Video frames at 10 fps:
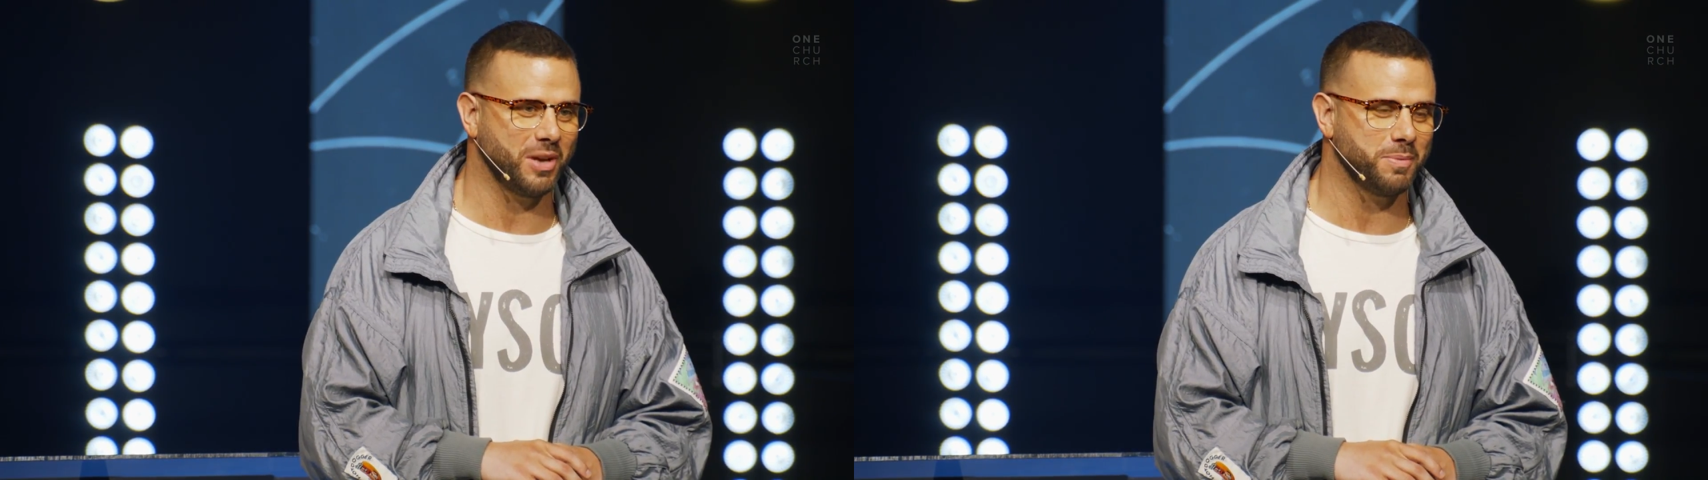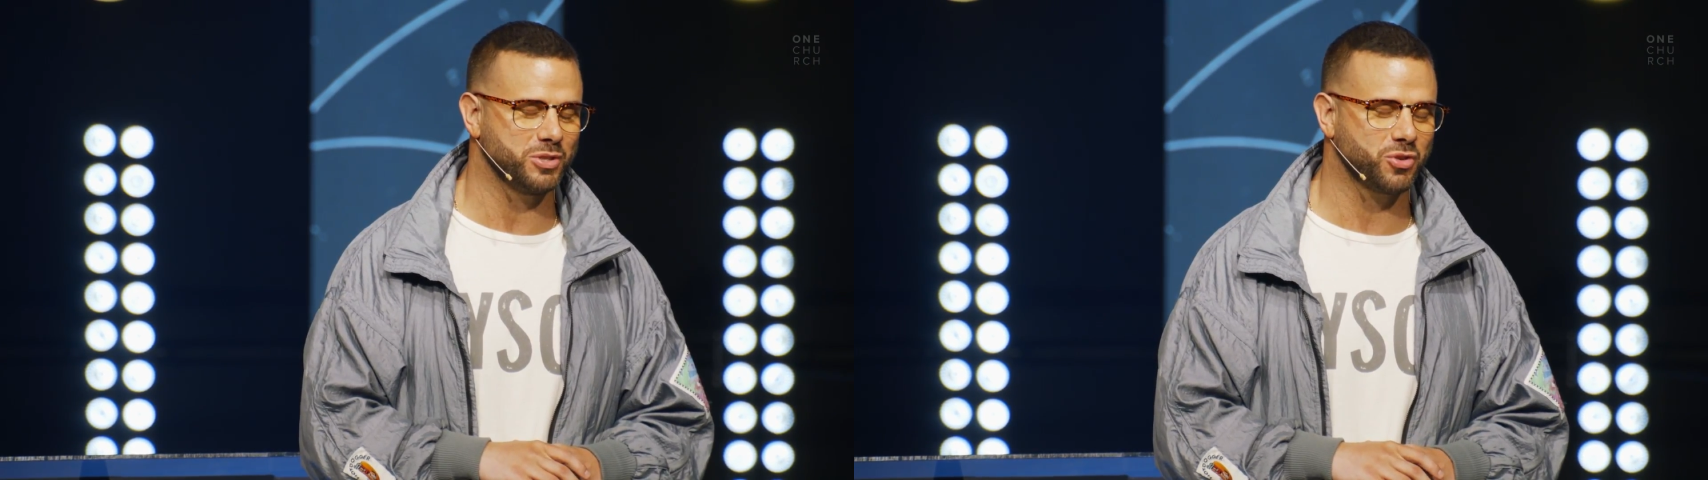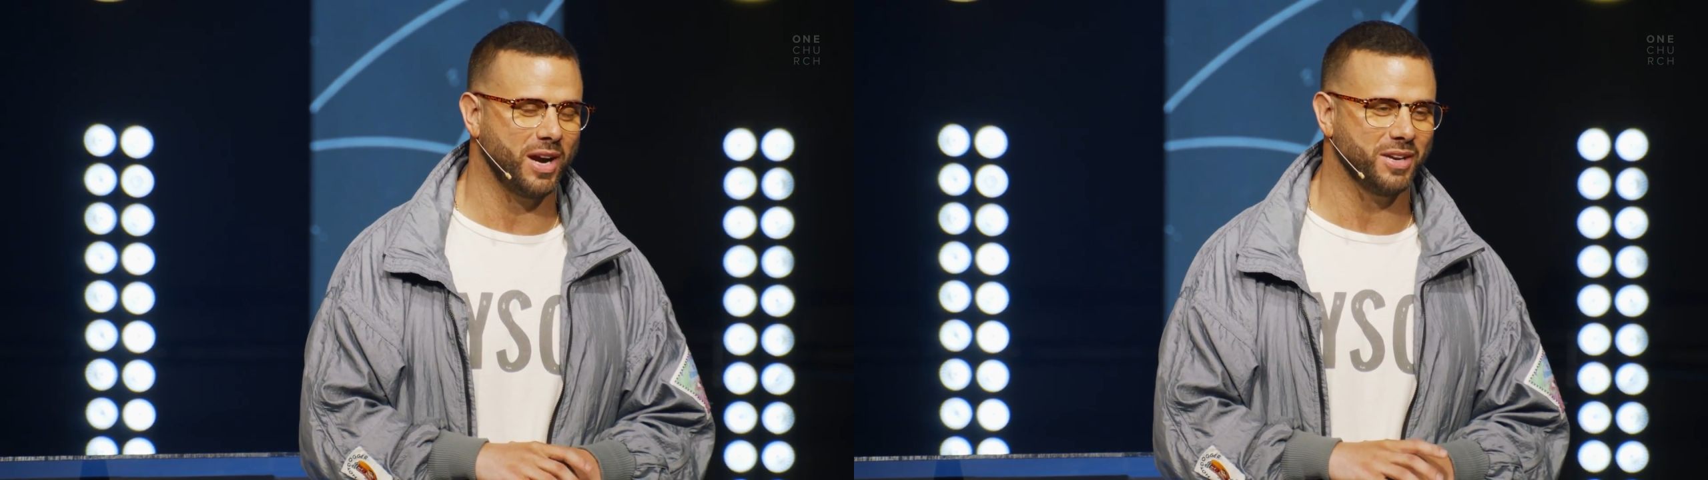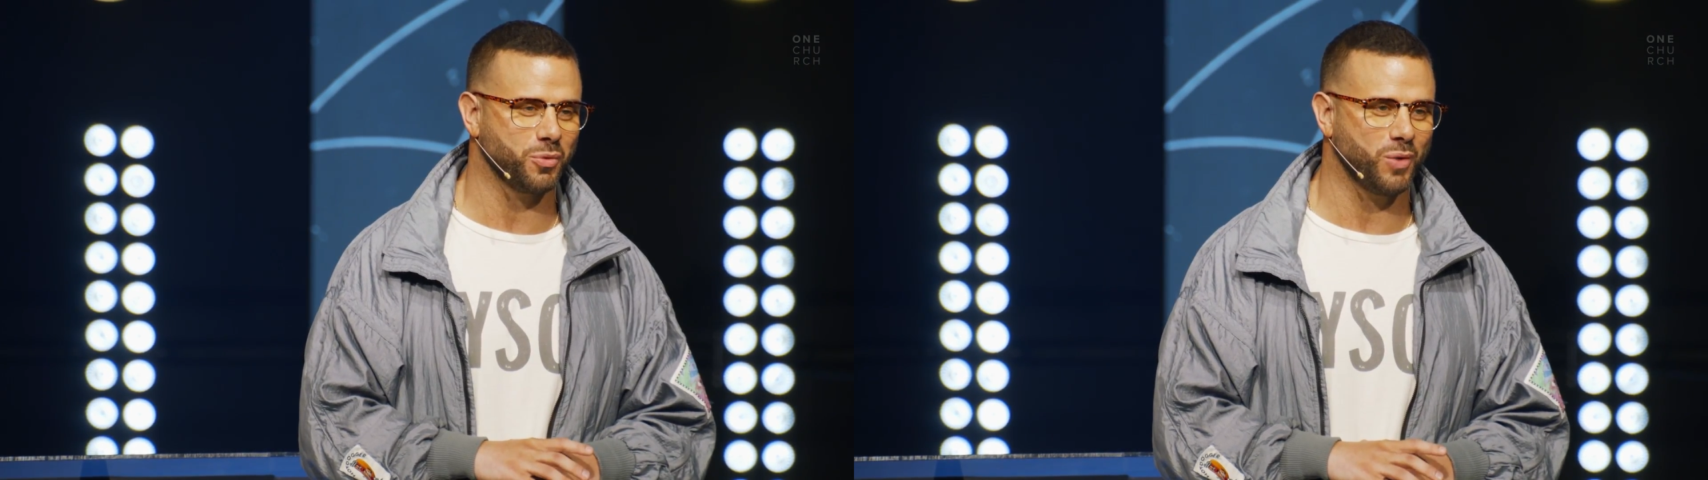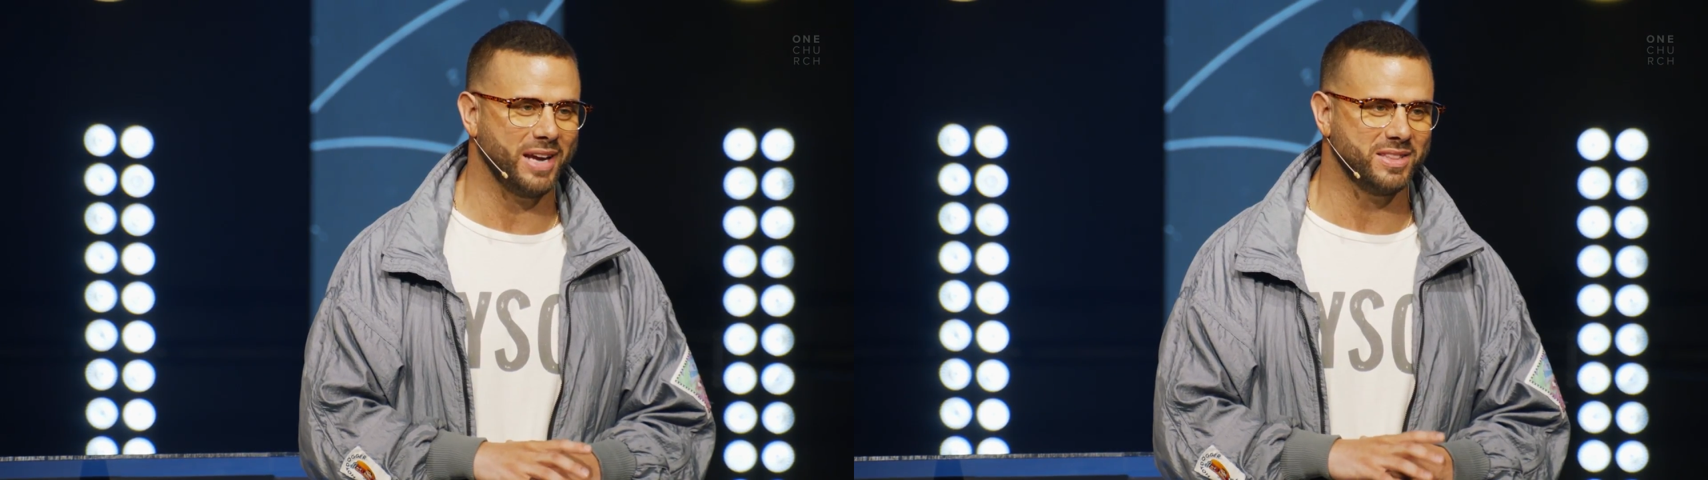I've been trying to
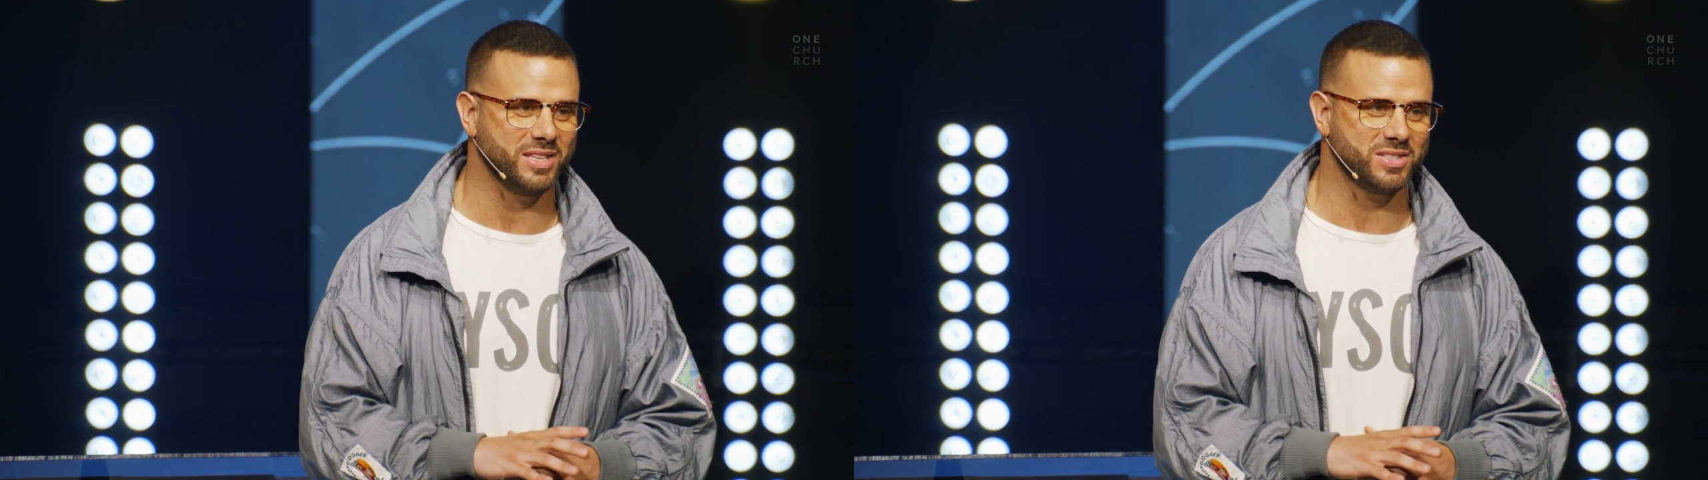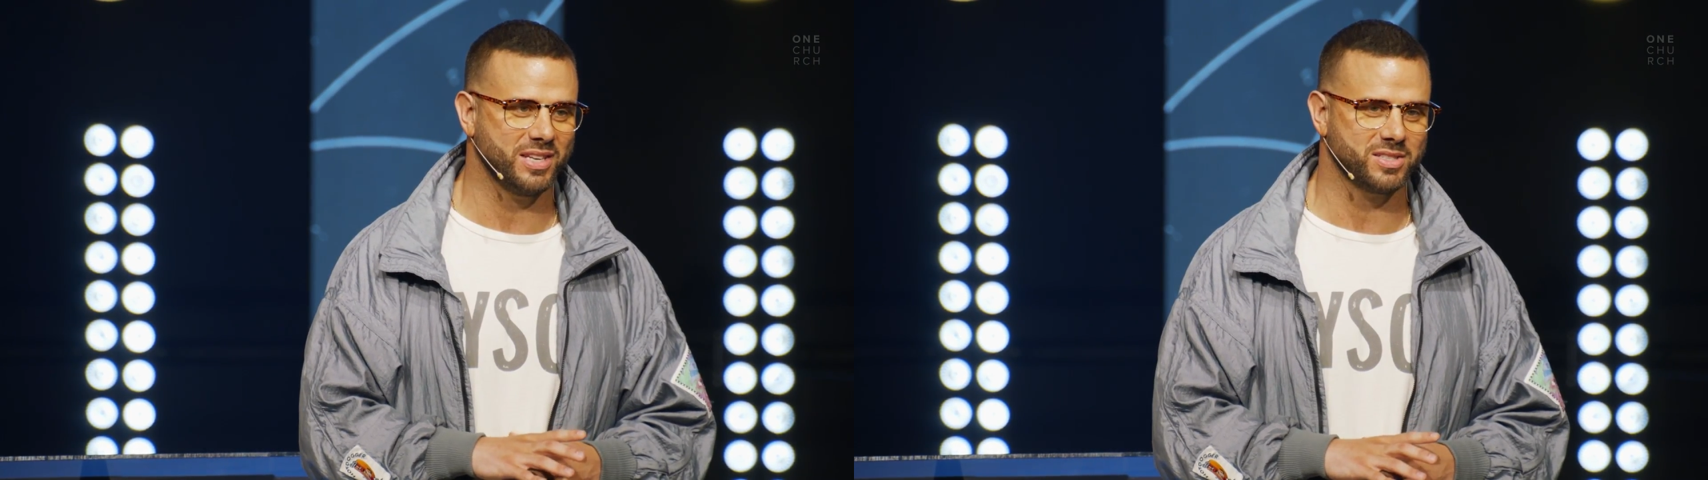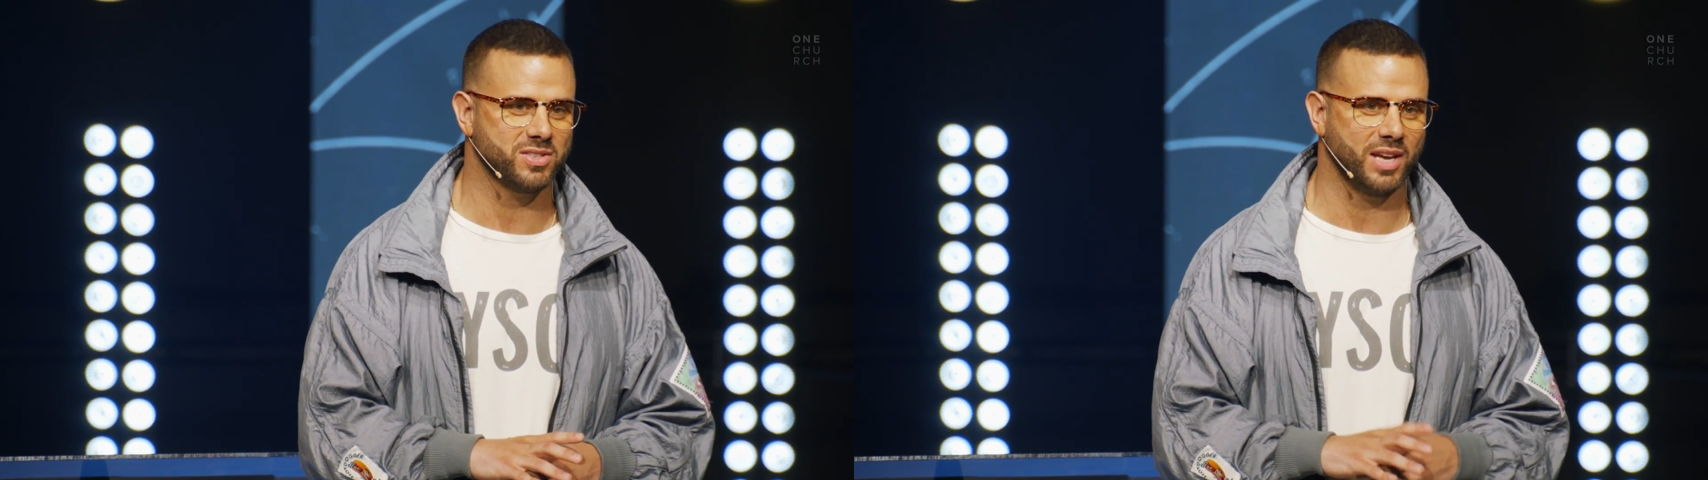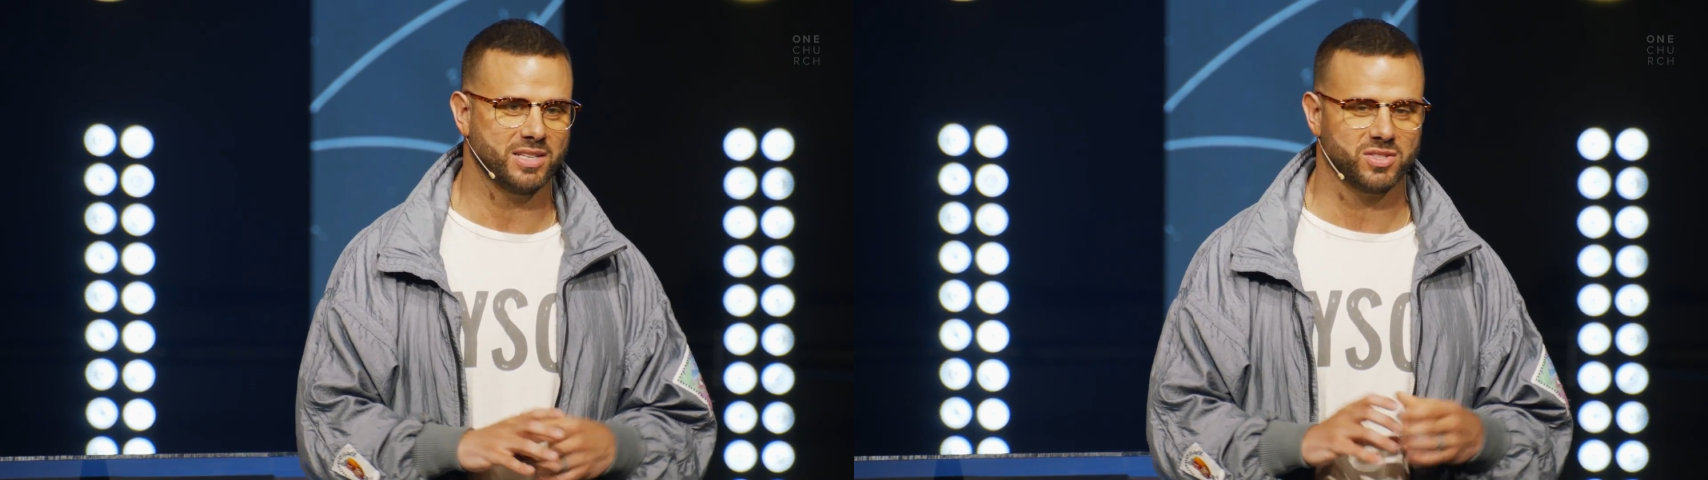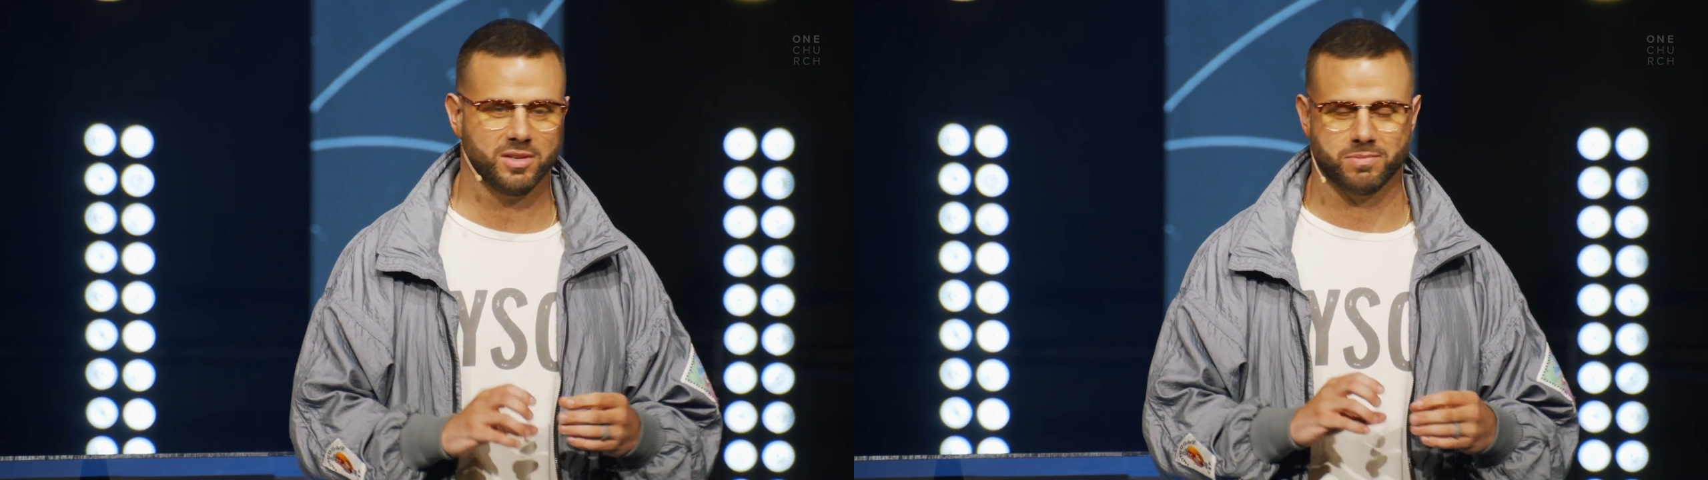write this
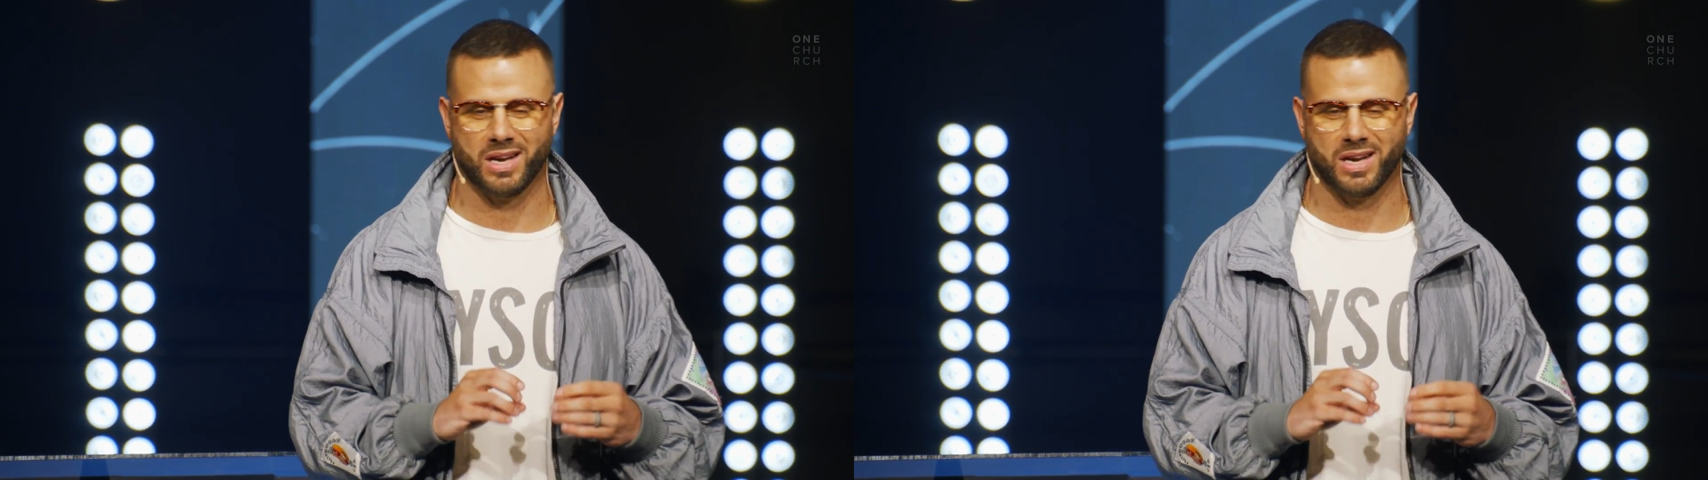as a